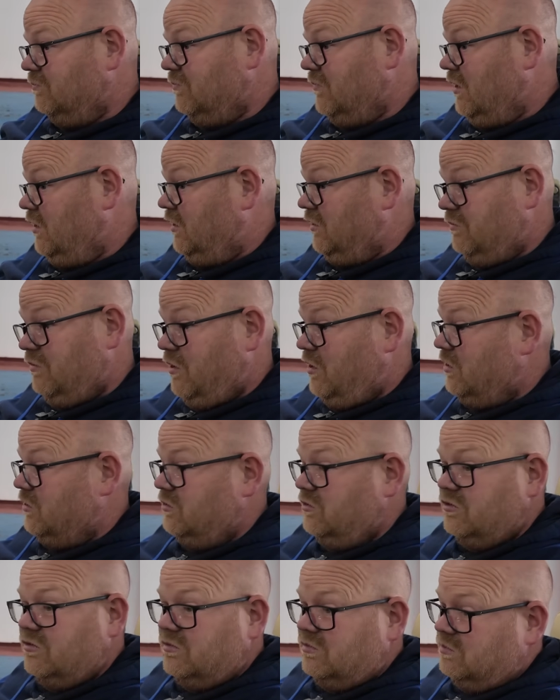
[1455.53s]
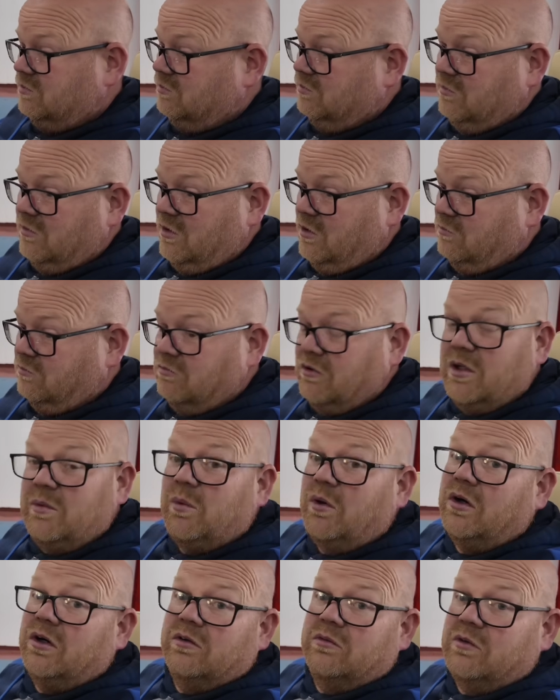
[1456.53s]
I'll advise a
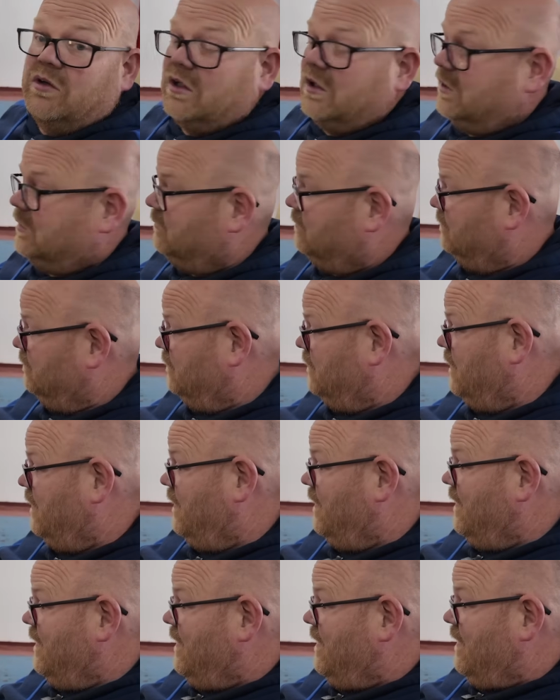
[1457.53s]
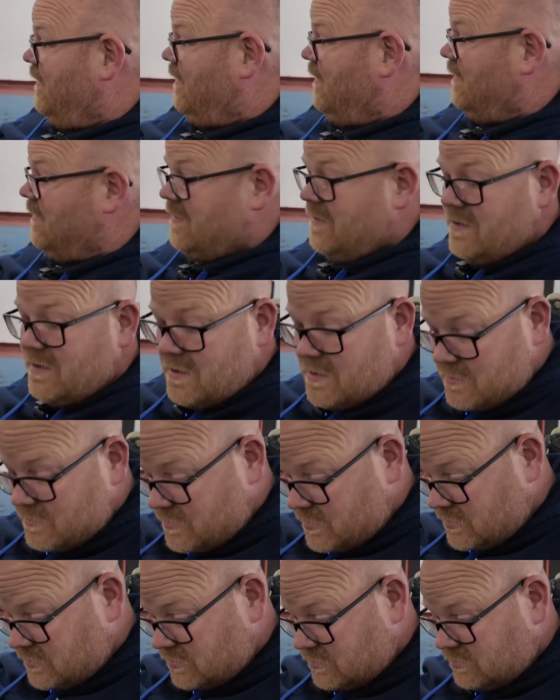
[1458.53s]
rewire really. I
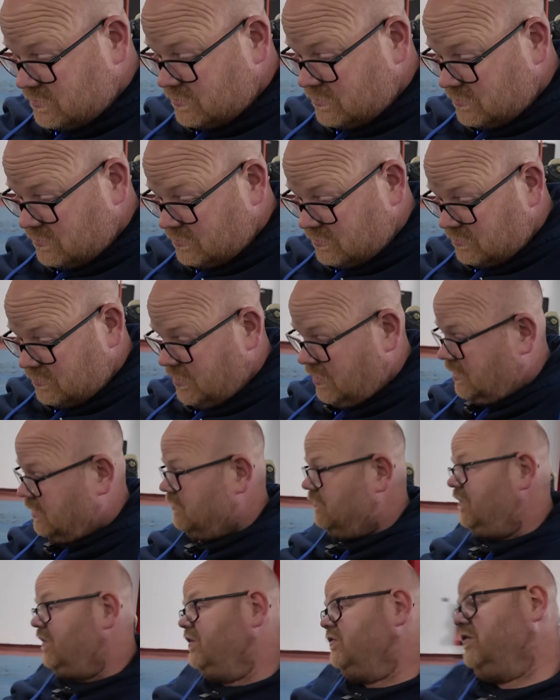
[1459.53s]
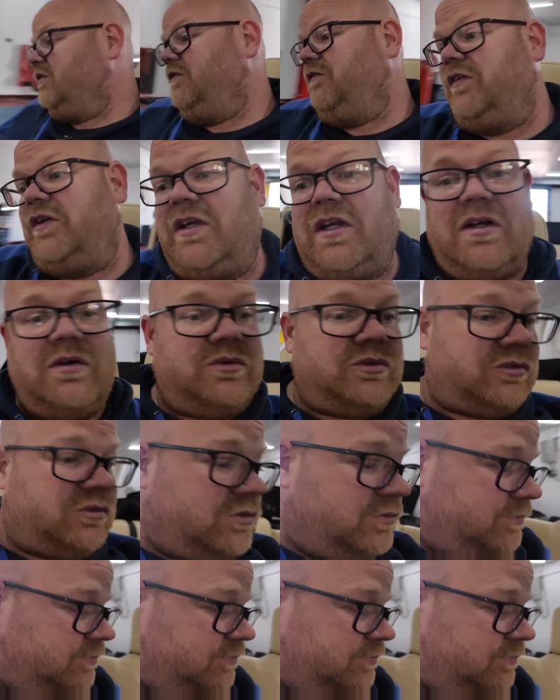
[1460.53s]
don't think there's anything else.